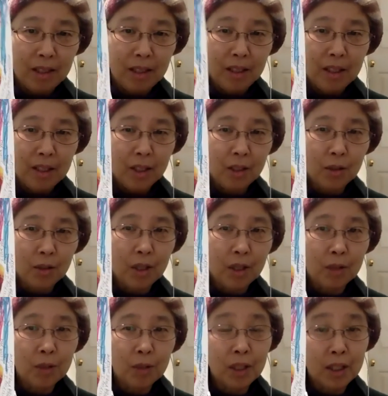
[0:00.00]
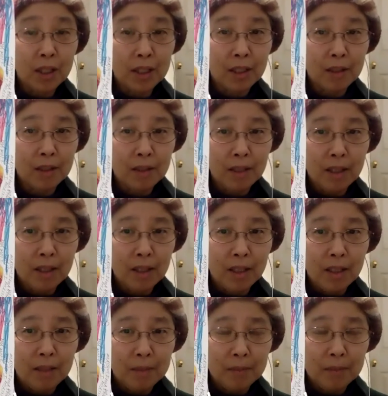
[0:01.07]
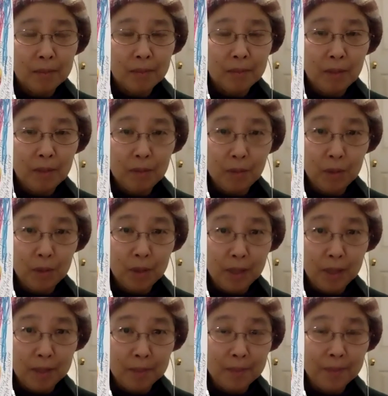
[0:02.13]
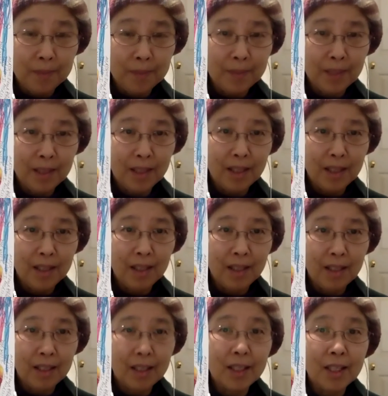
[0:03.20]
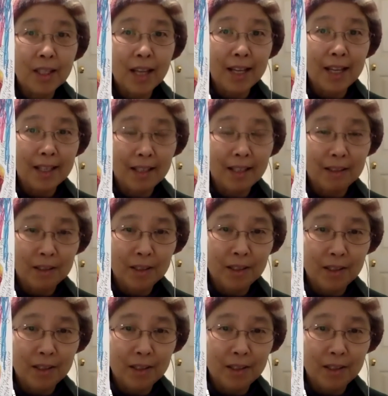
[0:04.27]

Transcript: so that we can view them in silence.